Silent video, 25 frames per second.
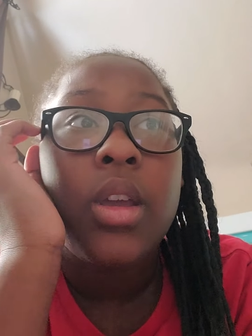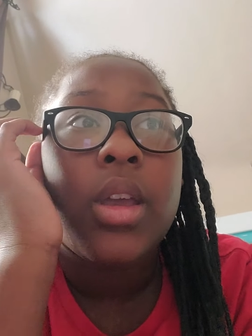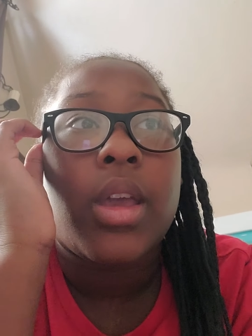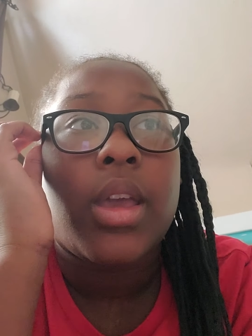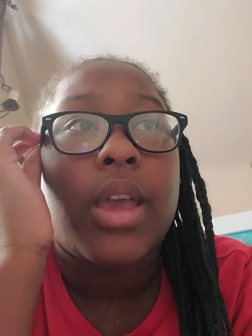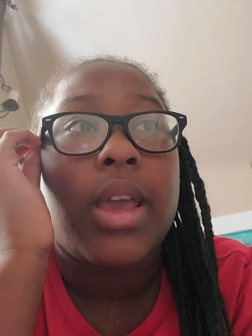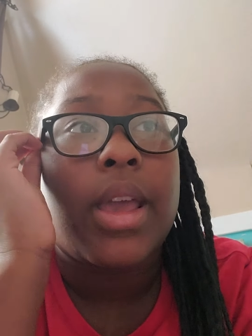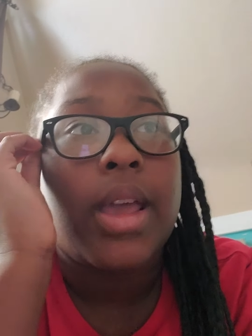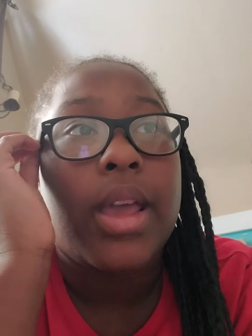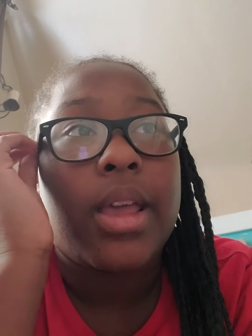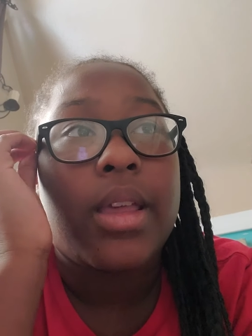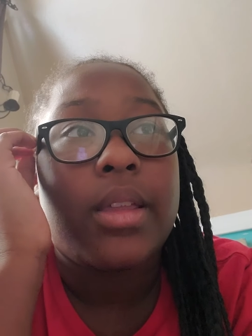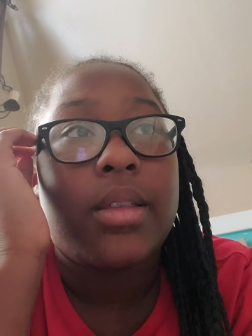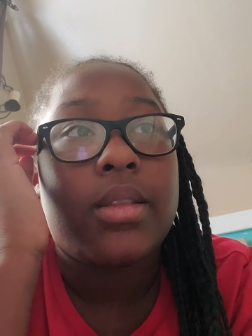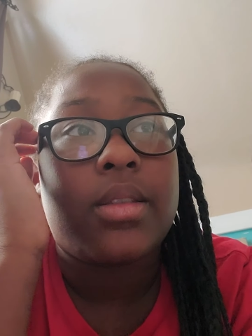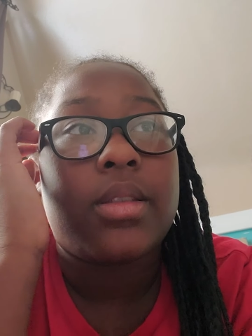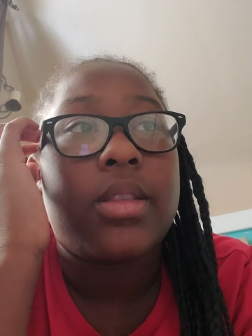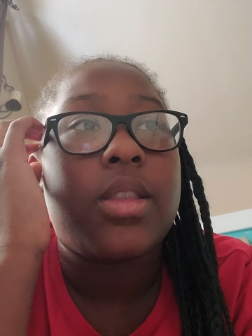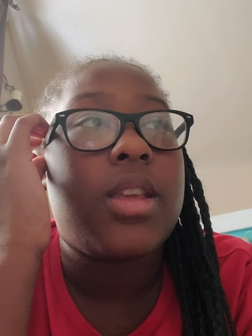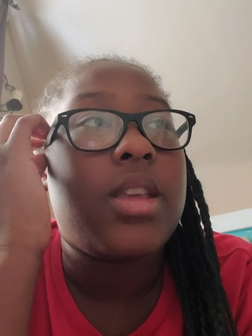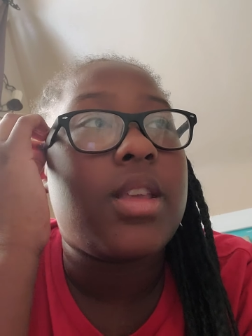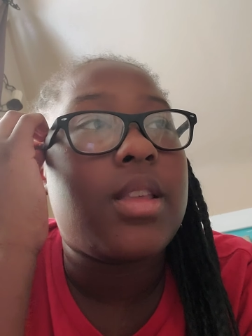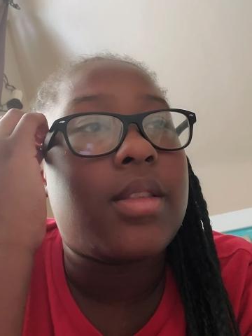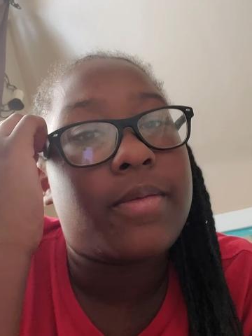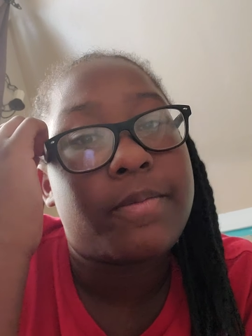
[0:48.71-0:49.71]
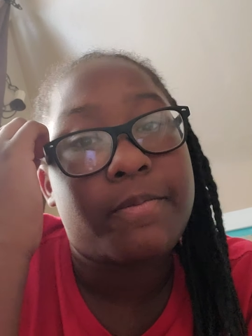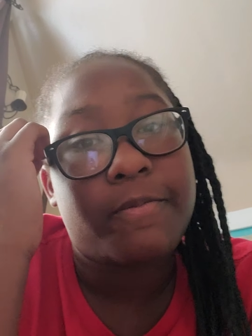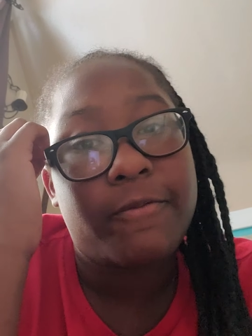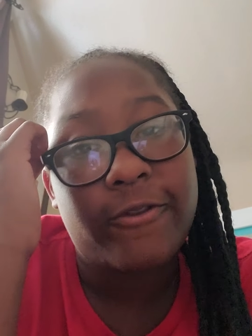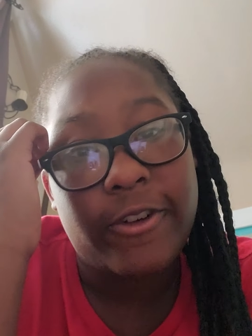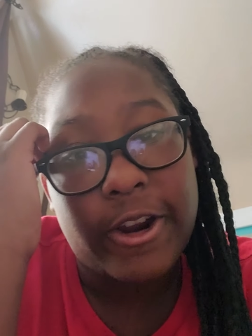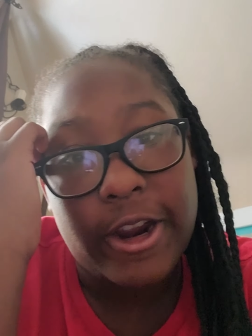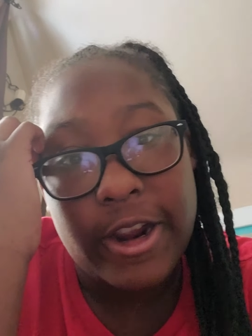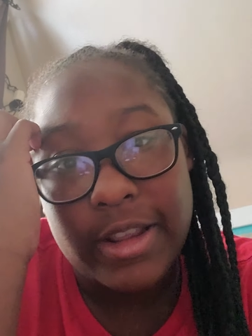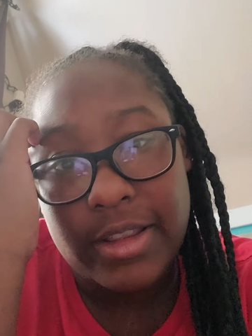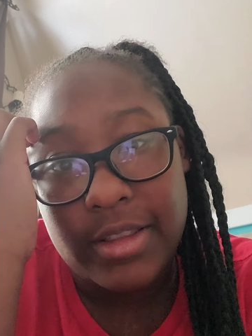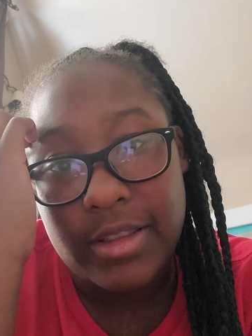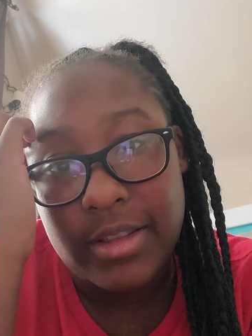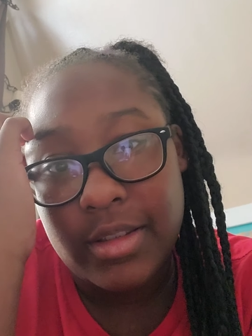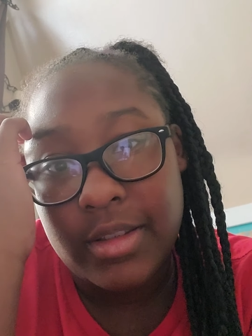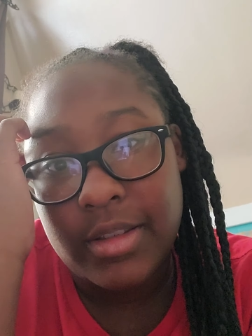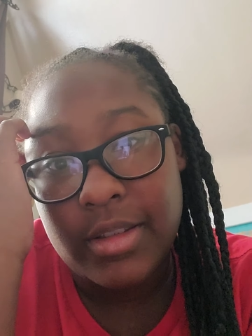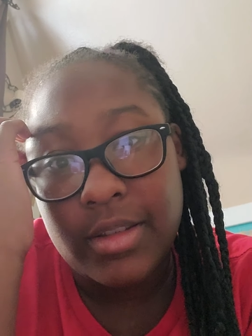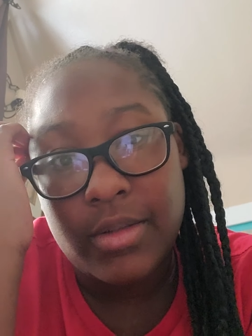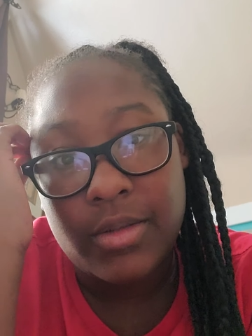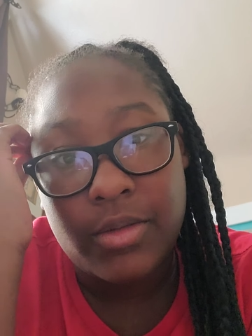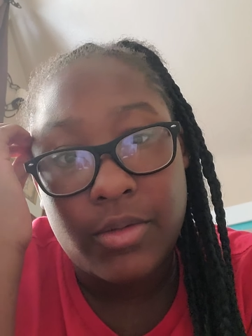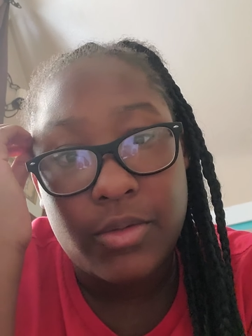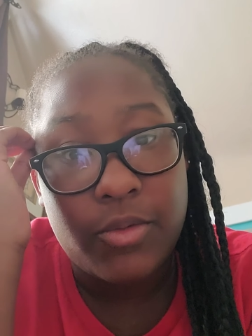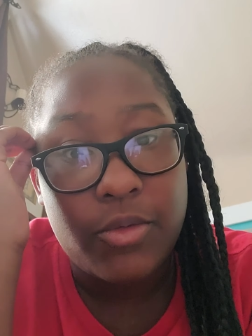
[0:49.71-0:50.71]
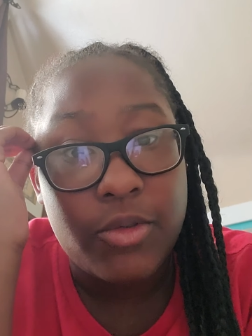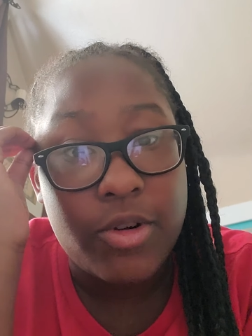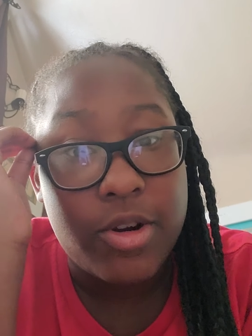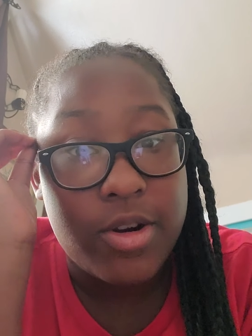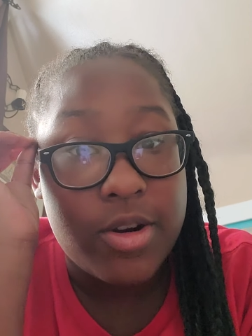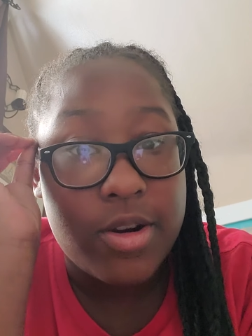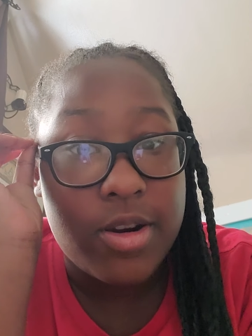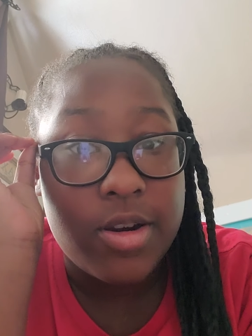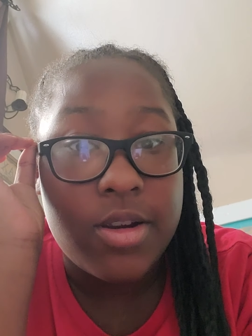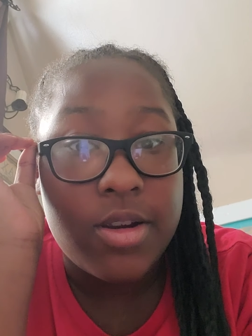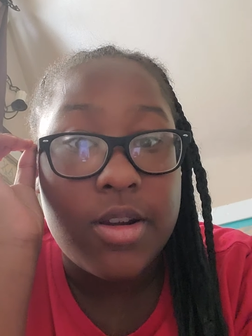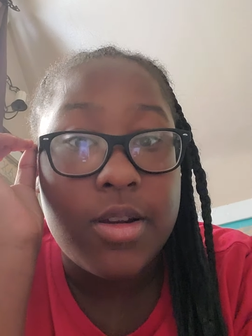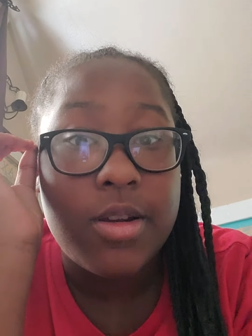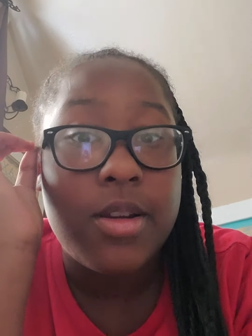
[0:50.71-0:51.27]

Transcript: and these friends were